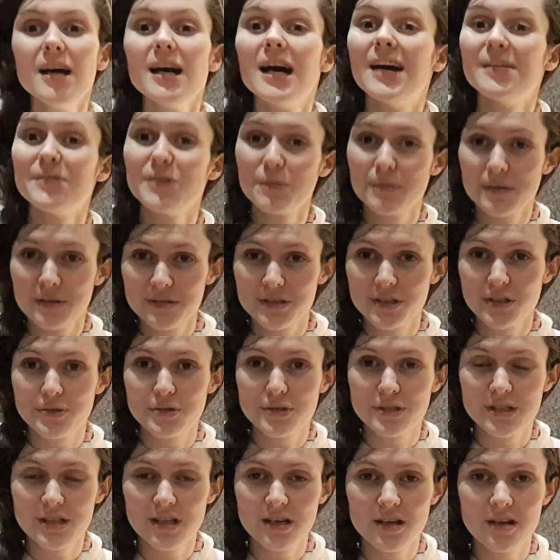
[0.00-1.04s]
I'm not able to go to
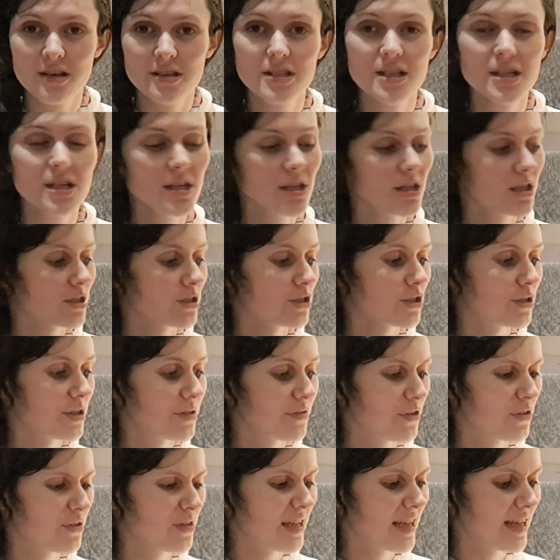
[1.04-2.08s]
the yard, so they've
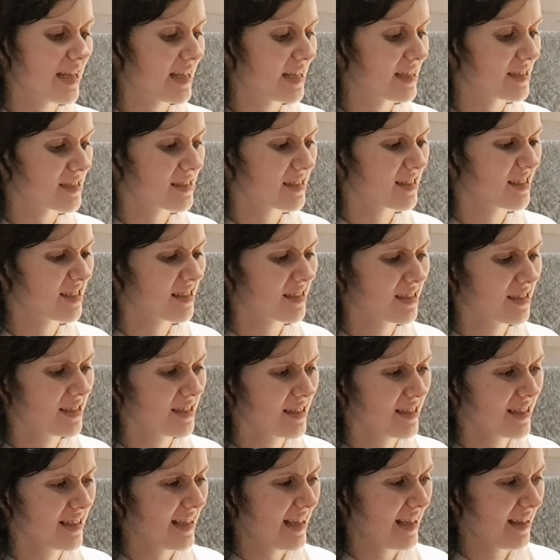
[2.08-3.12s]
only had,
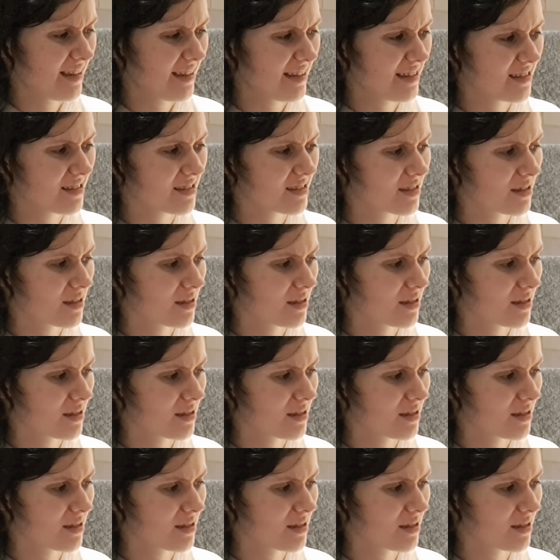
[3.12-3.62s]
I think,